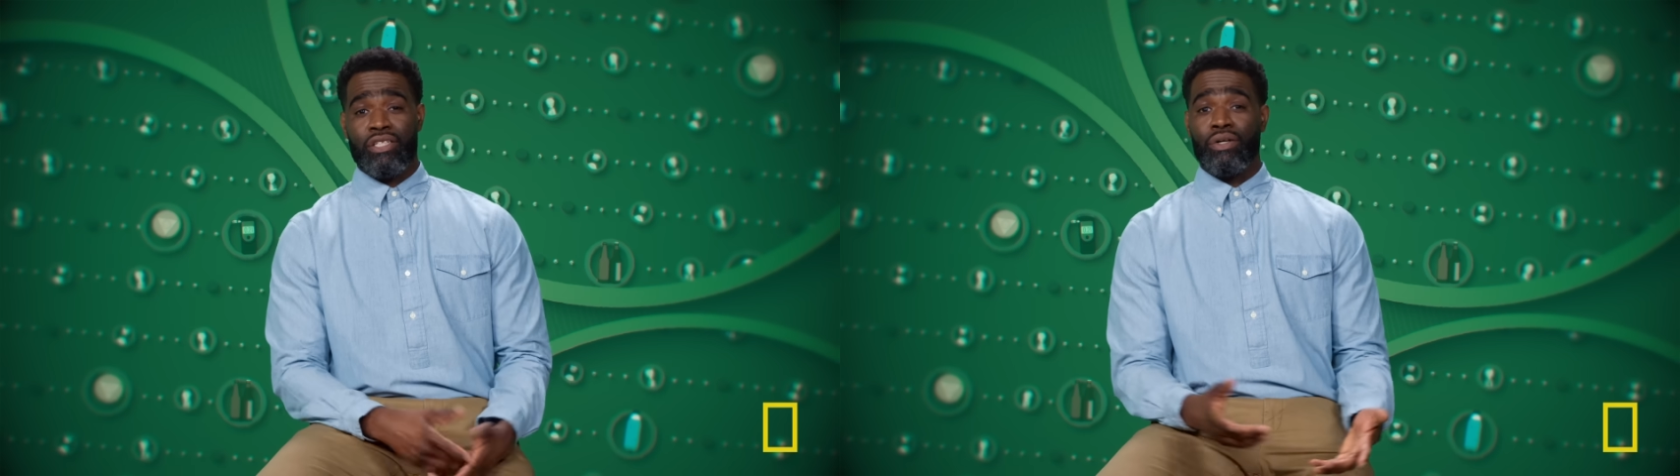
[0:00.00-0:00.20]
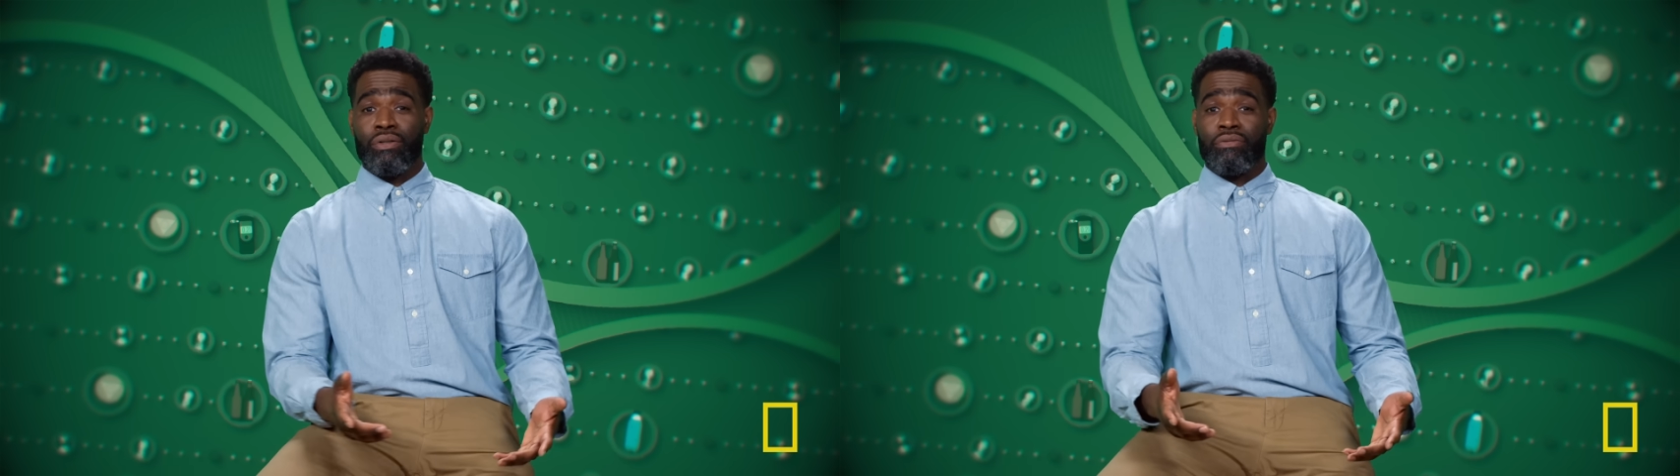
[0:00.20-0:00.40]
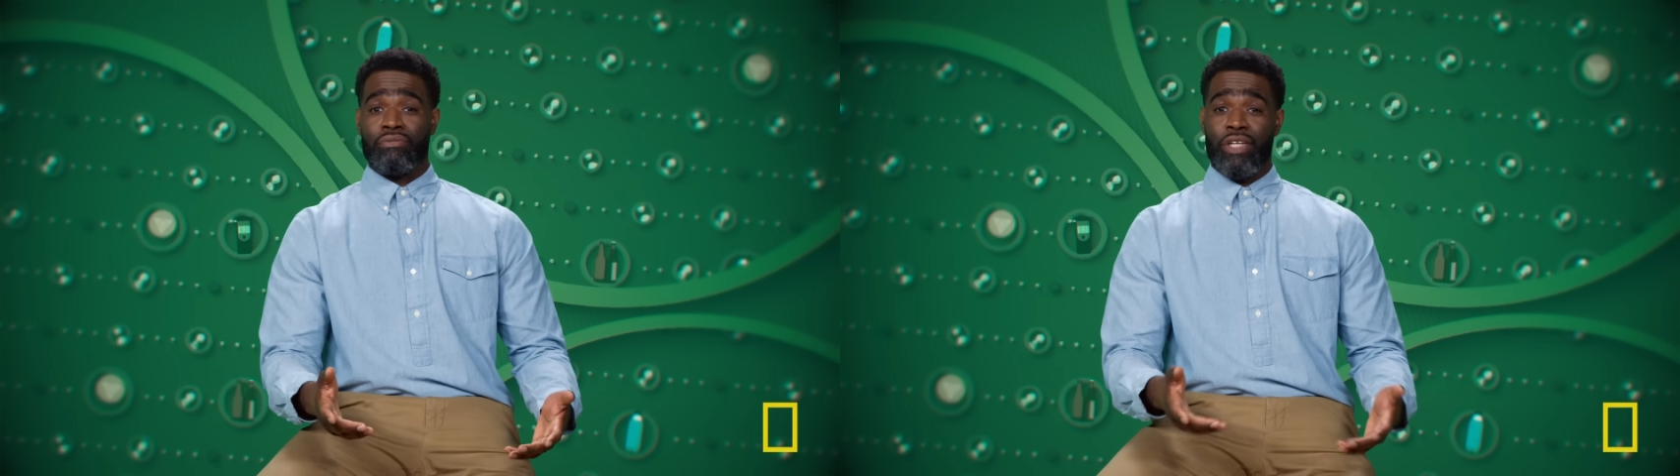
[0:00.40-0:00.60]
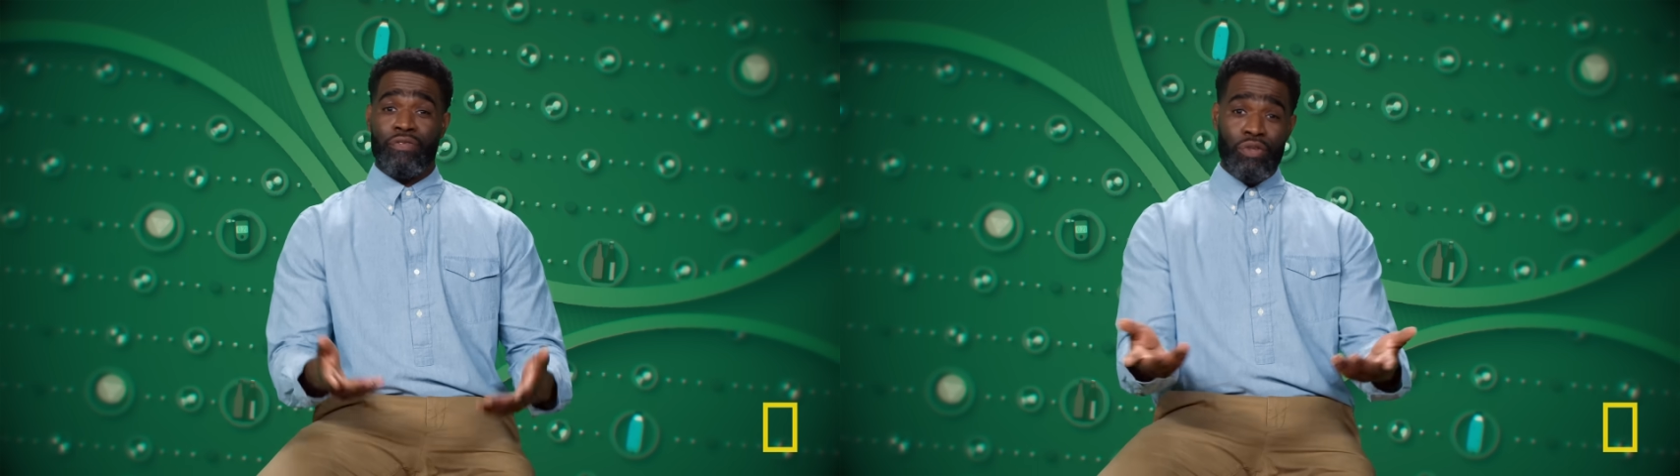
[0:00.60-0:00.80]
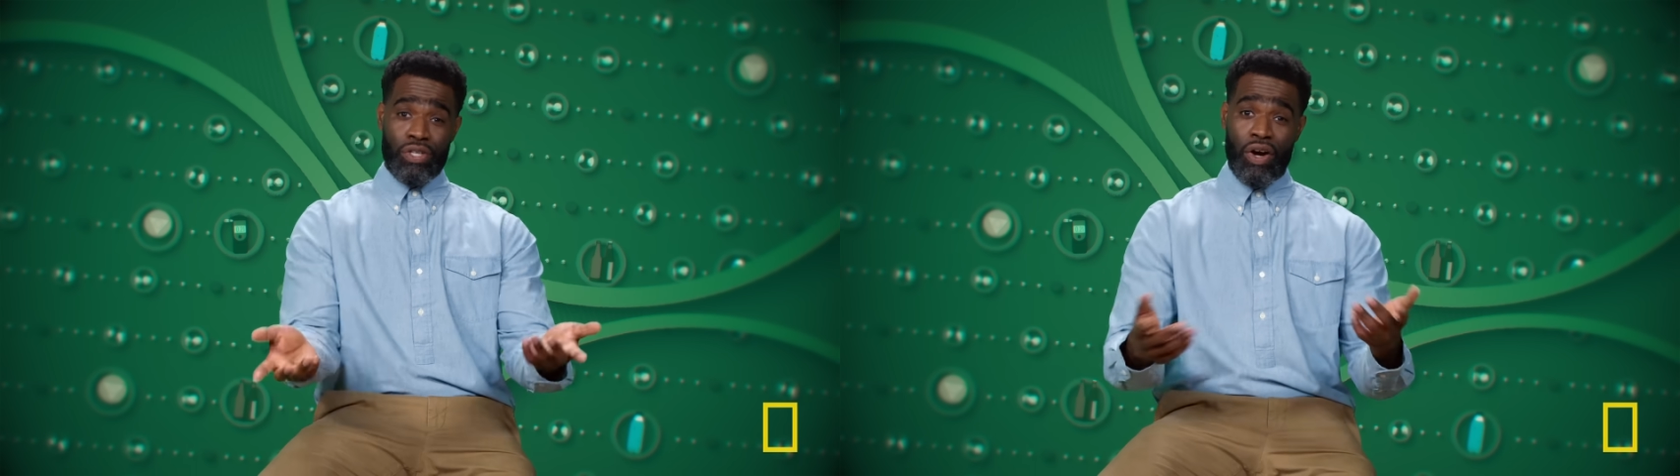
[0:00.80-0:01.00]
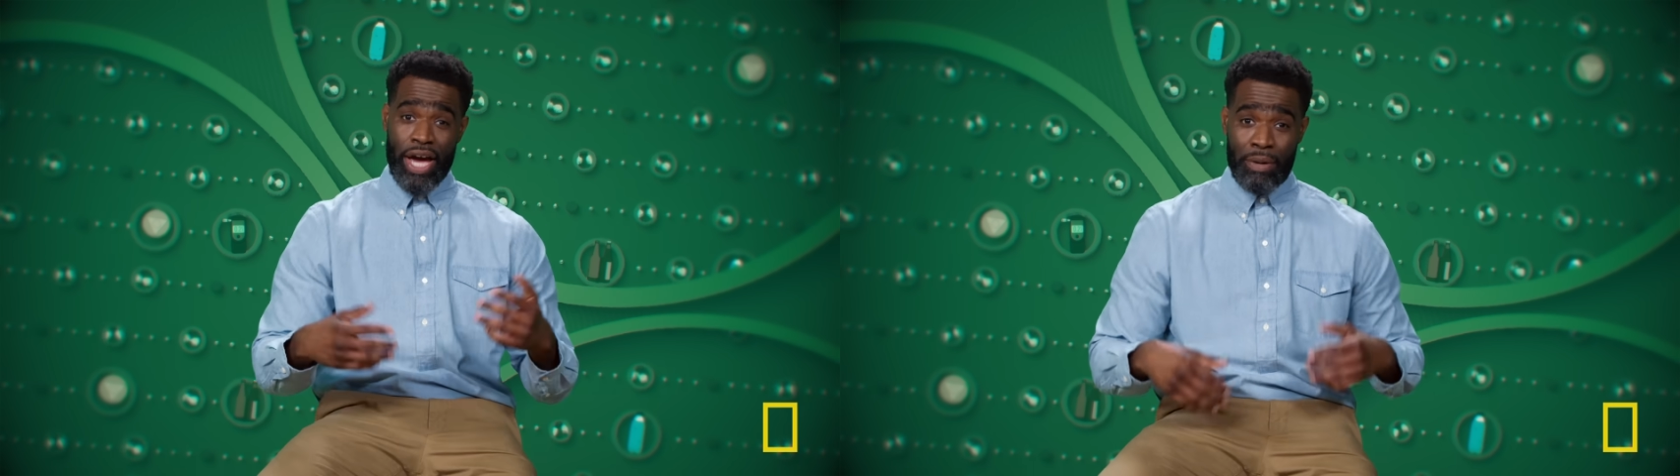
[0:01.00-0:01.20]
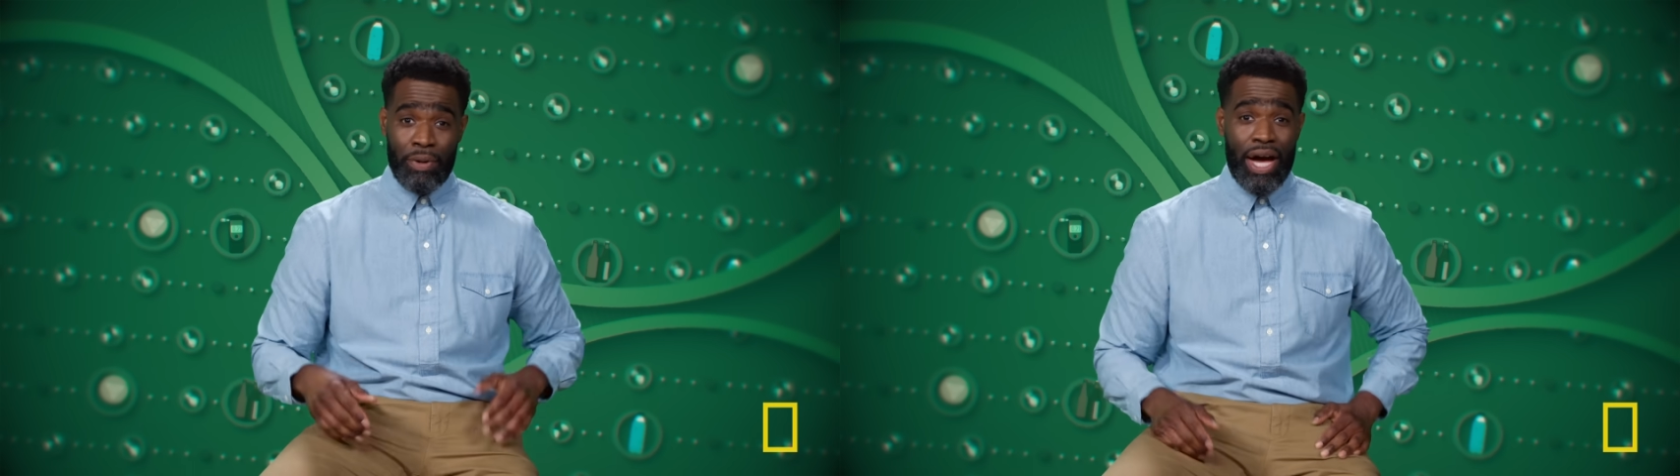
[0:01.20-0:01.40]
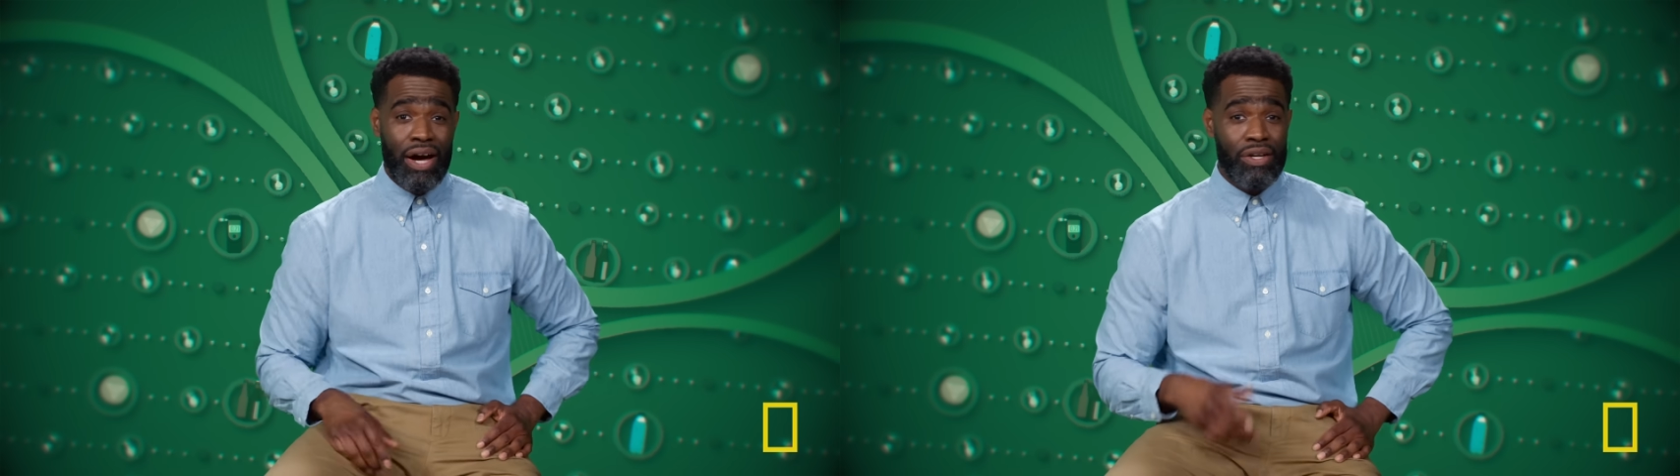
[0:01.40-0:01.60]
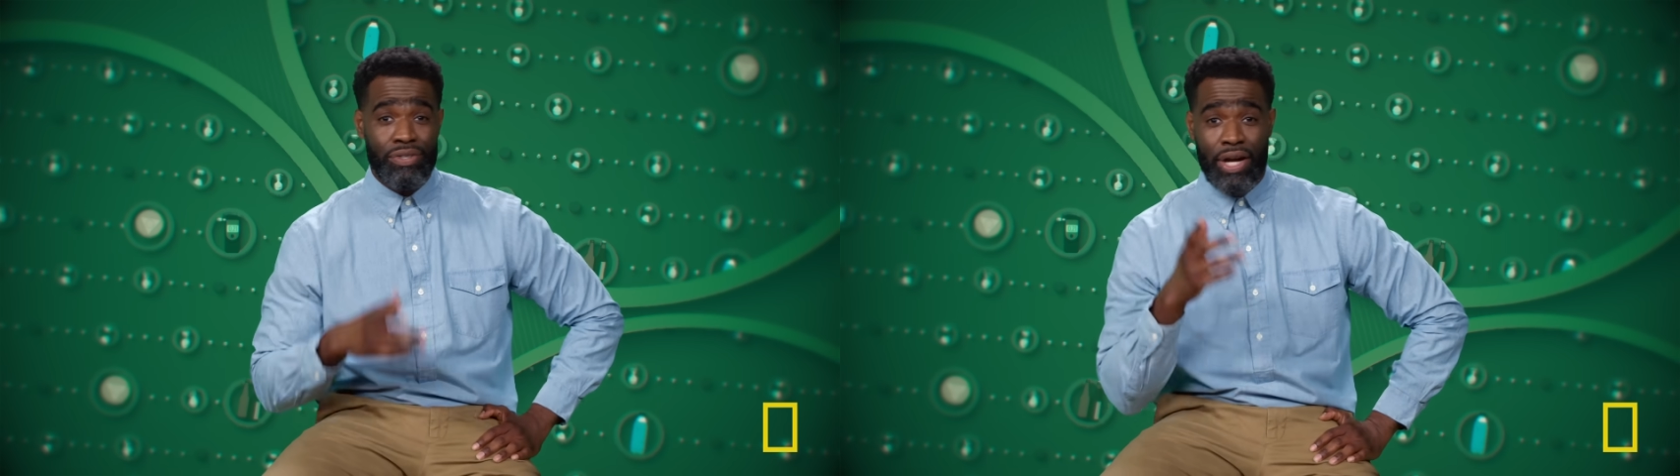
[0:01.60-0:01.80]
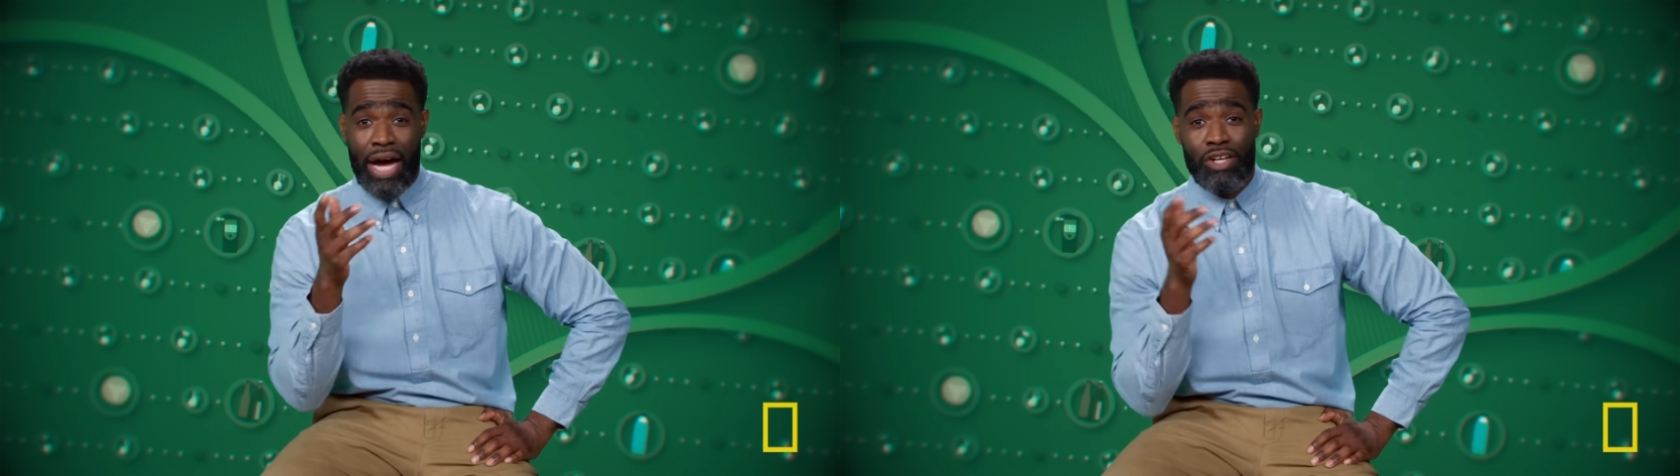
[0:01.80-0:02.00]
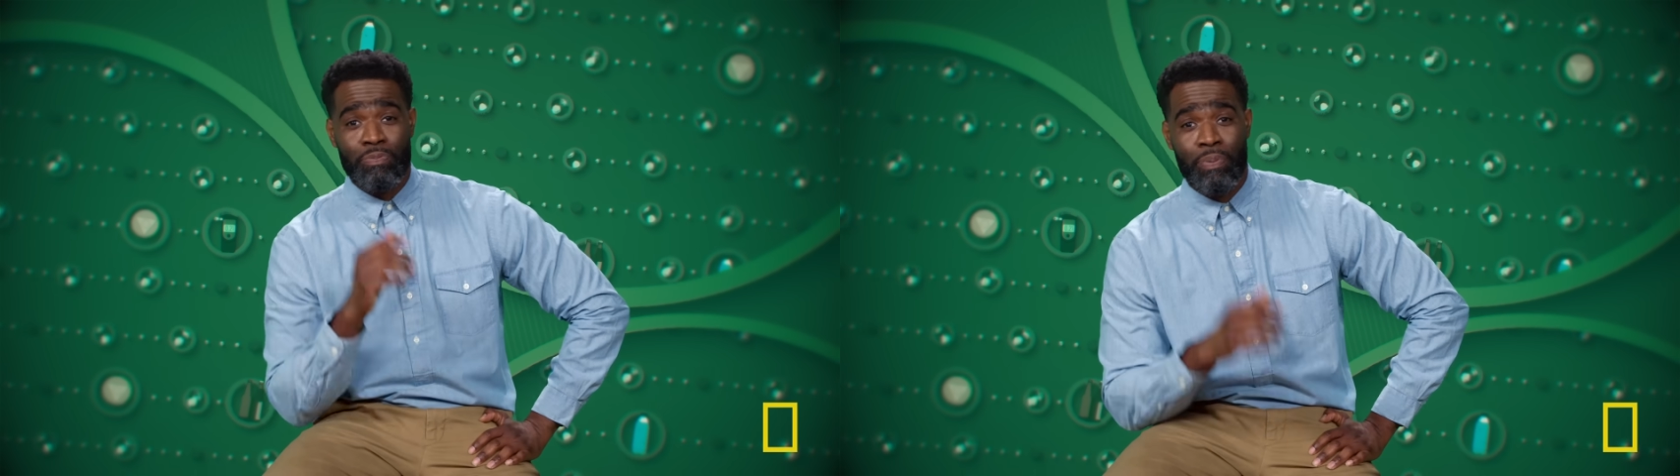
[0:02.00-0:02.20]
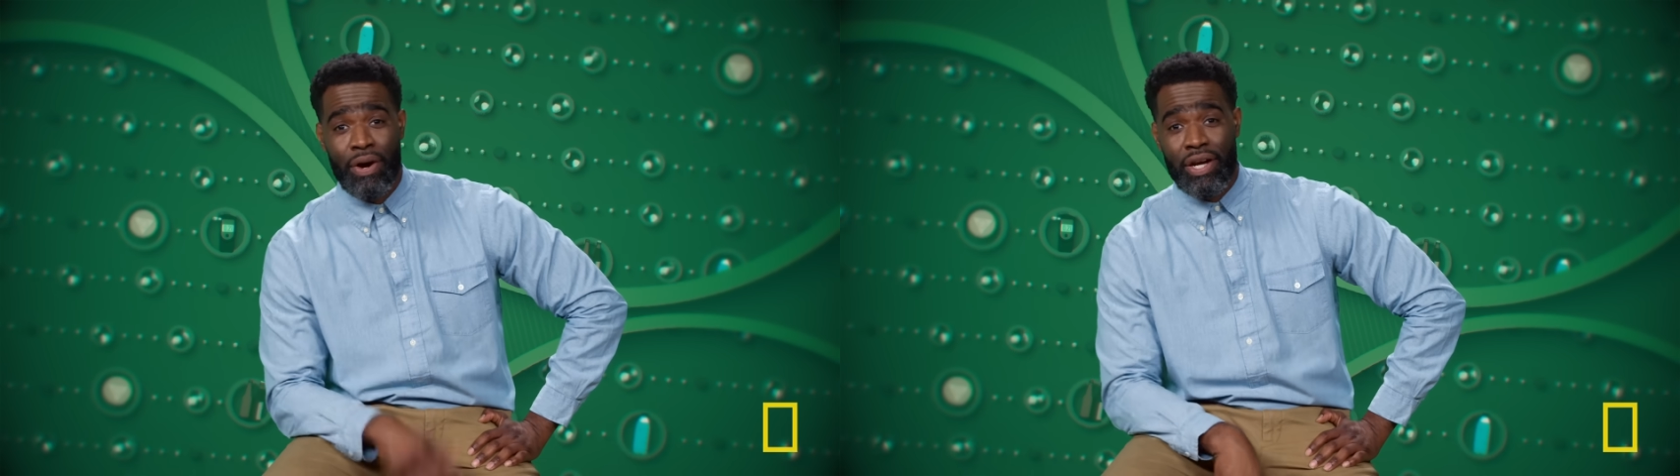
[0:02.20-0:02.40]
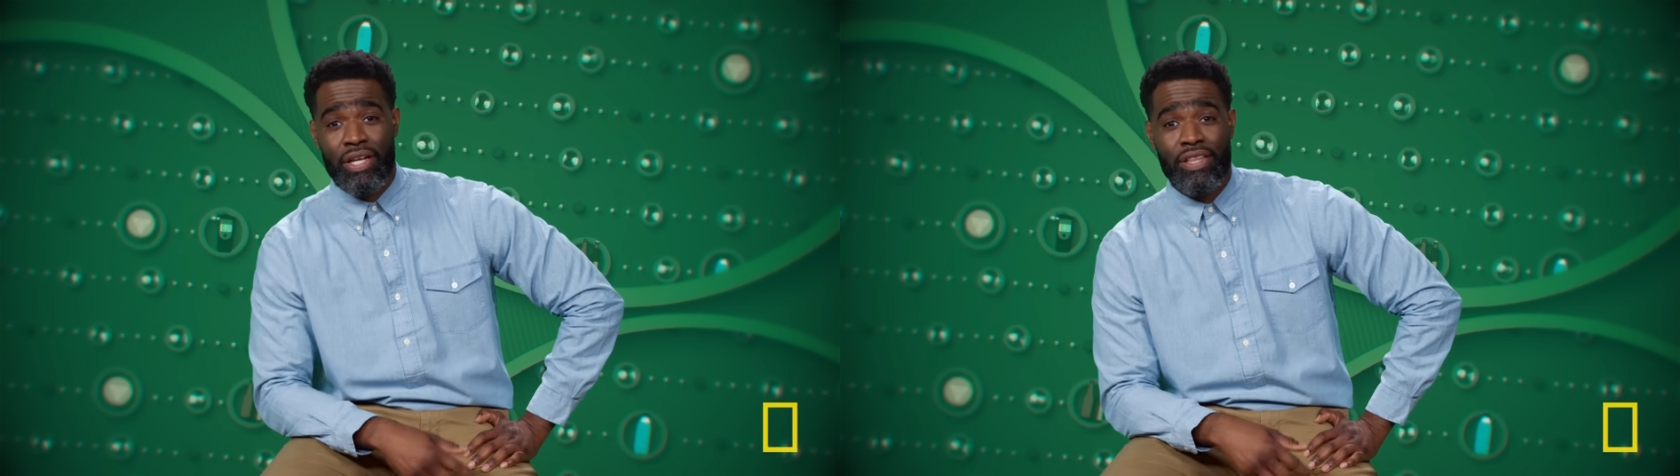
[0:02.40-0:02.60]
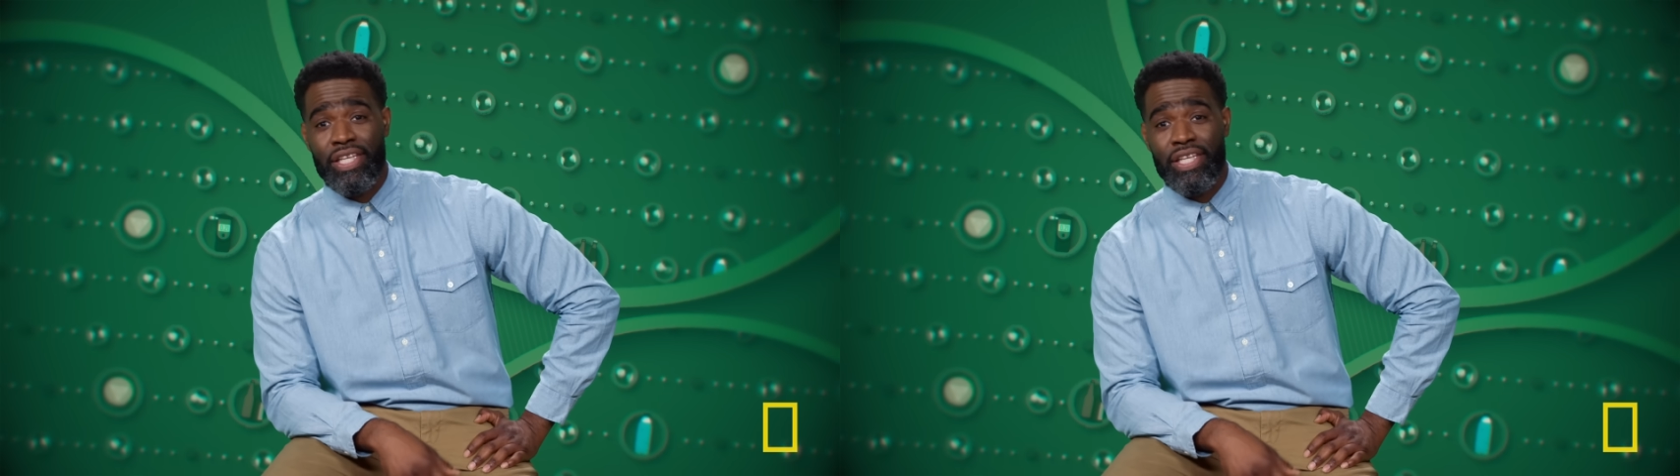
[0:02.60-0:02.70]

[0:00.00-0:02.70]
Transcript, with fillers: So, if you saw Animal House or House Party in the